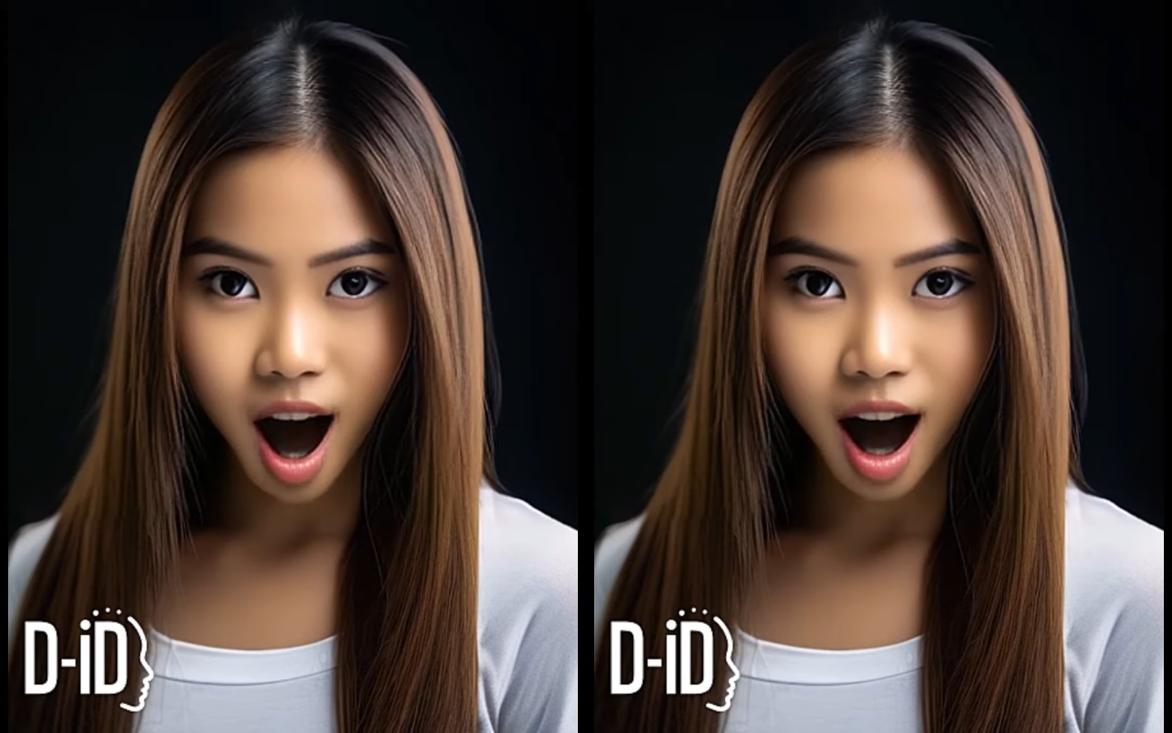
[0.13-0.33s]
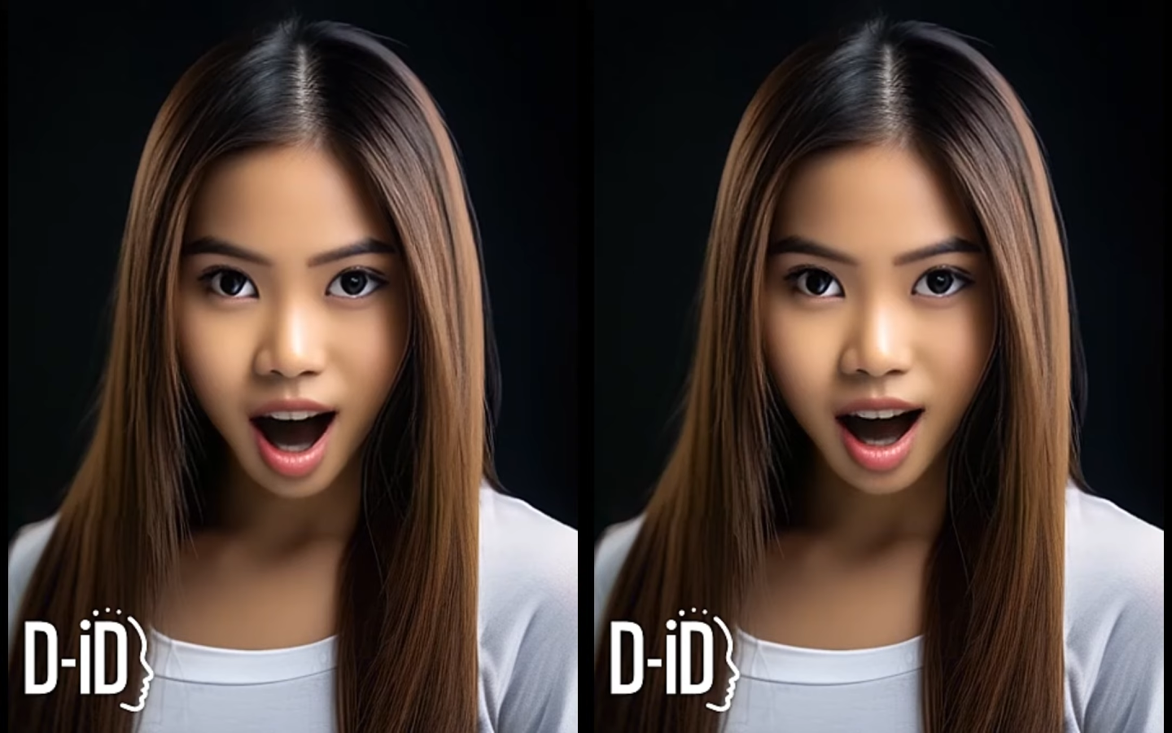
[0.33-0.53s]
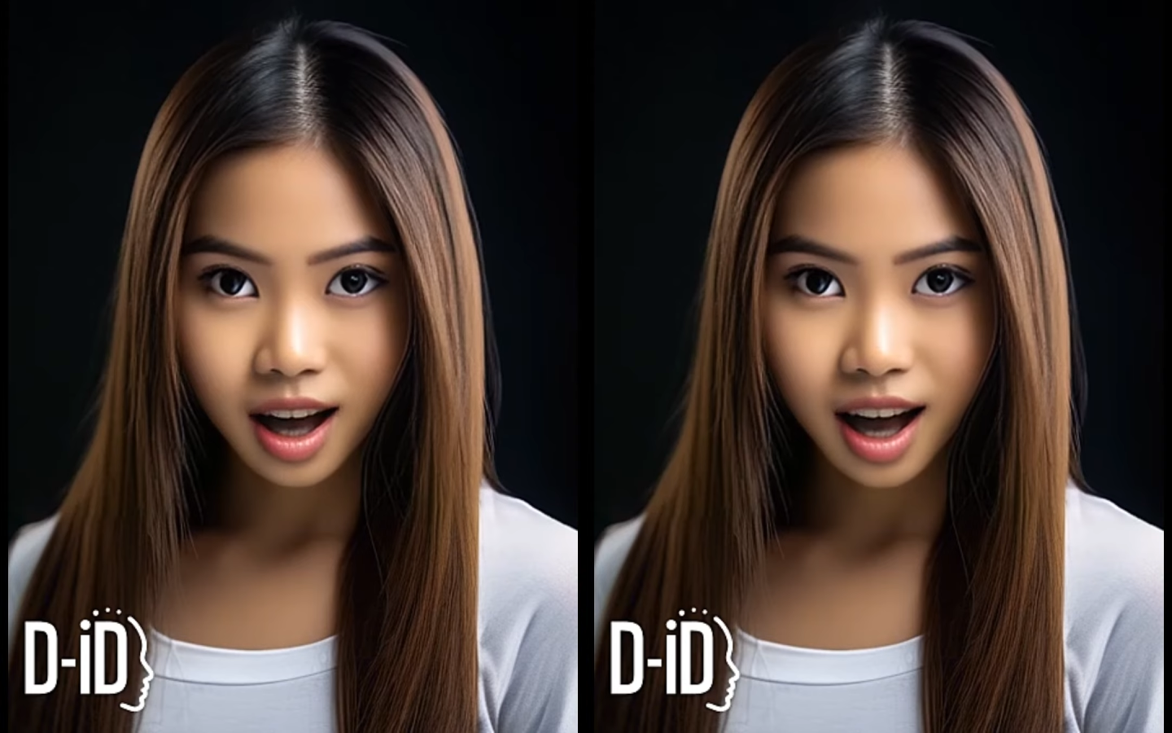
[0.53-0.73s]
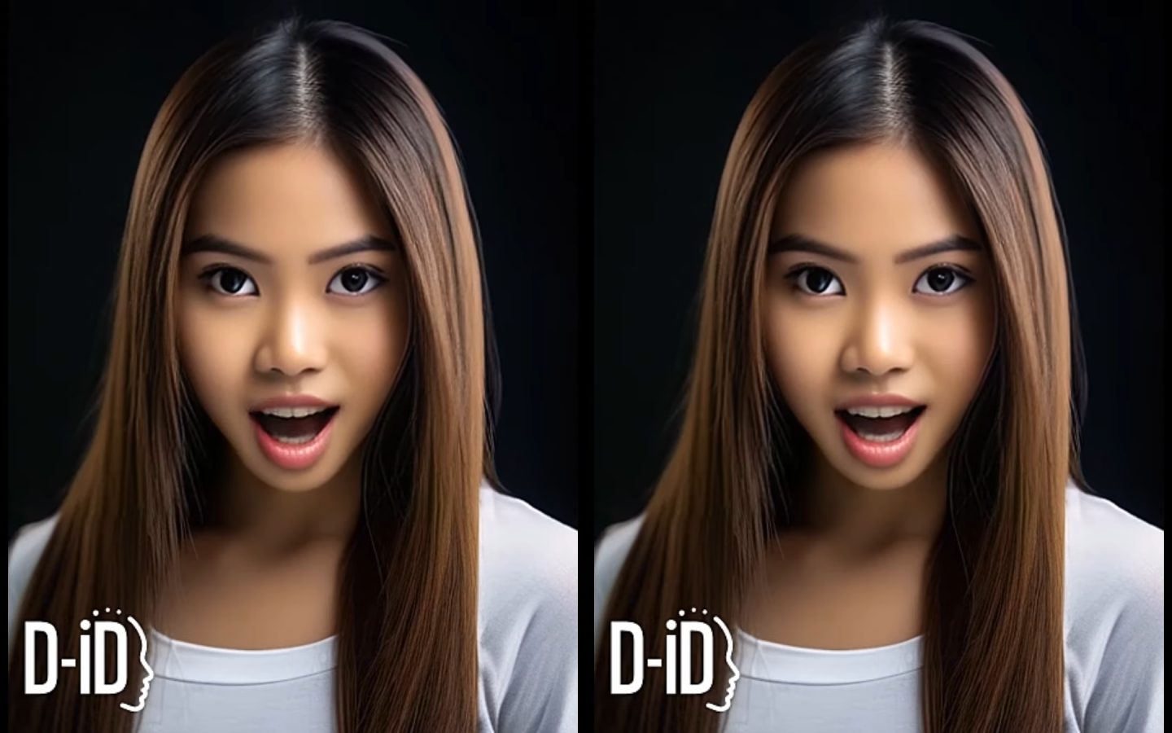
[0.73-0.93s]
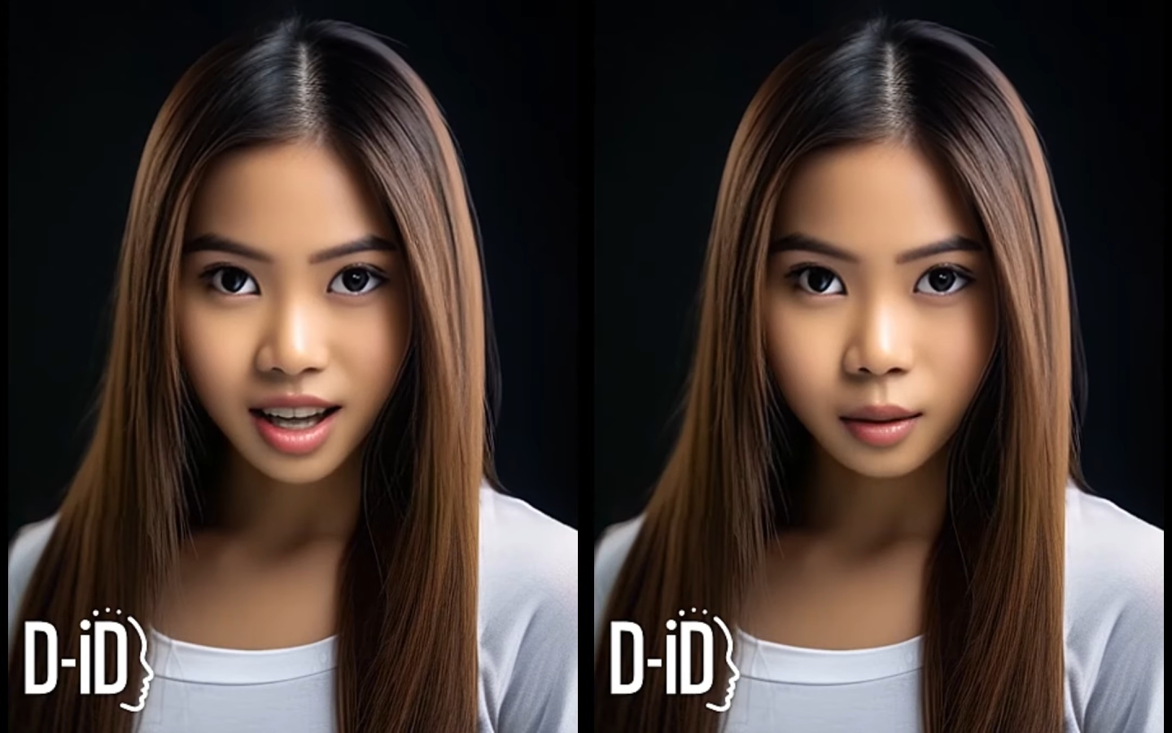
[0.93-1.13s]
Hi,
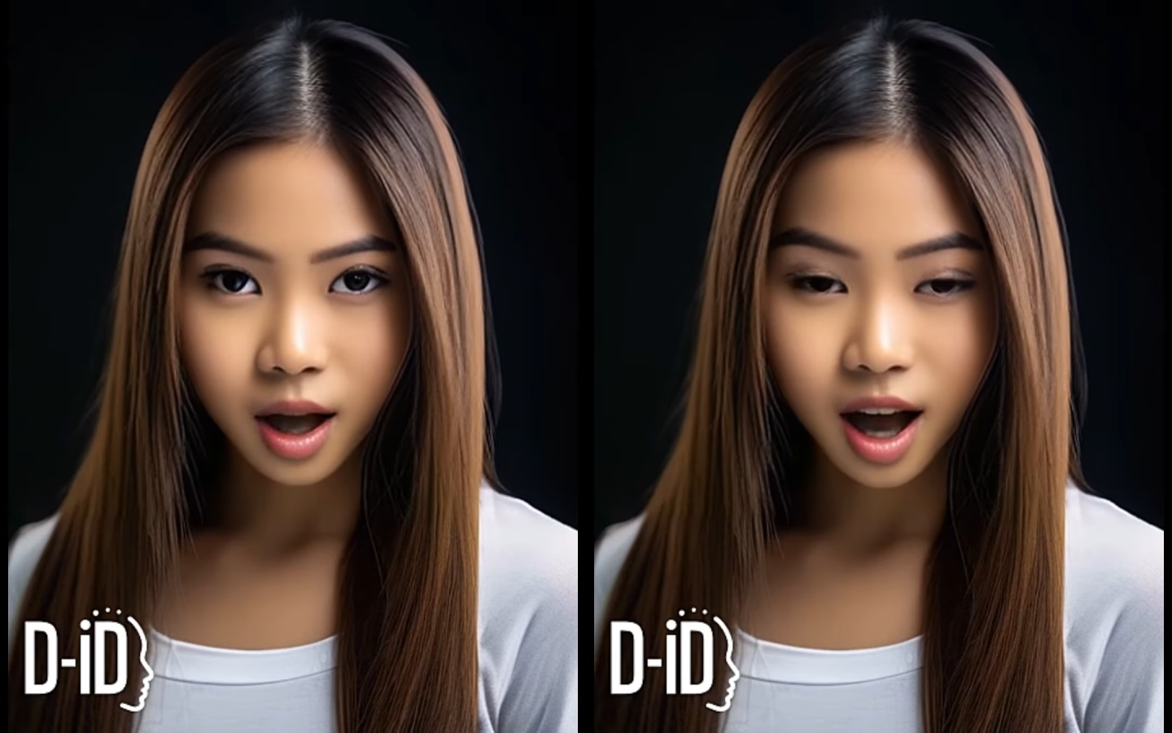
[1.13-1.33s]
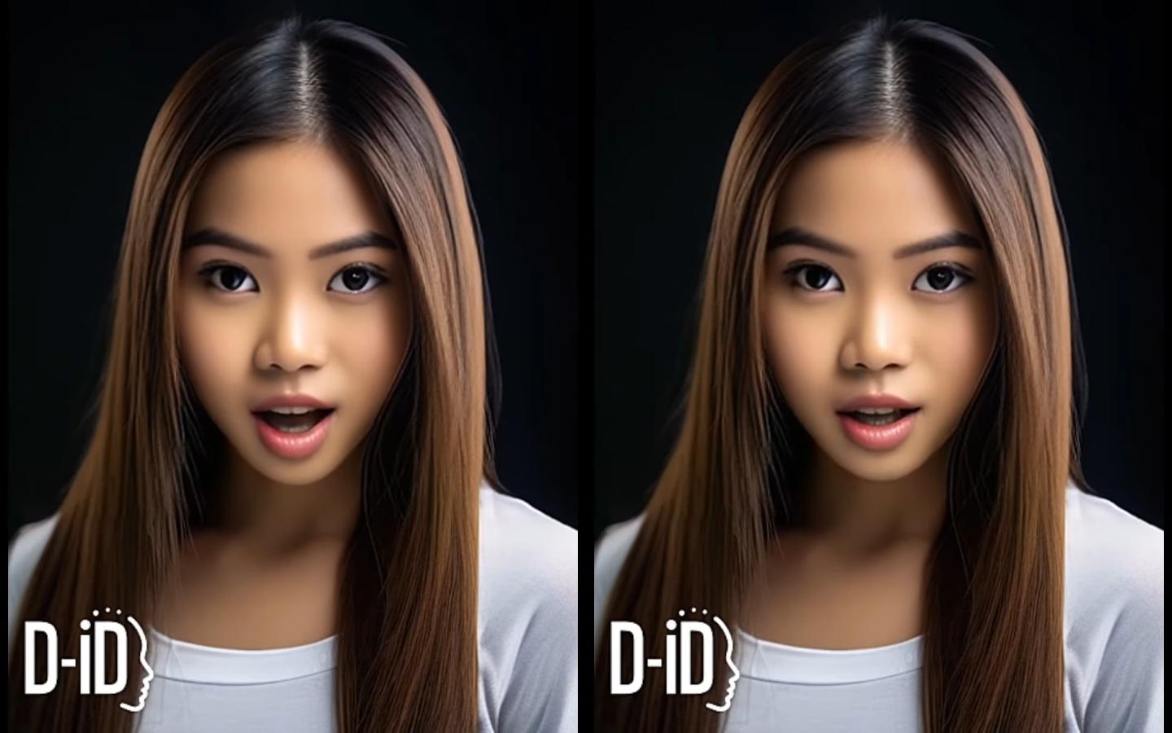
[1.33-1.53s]
it's me.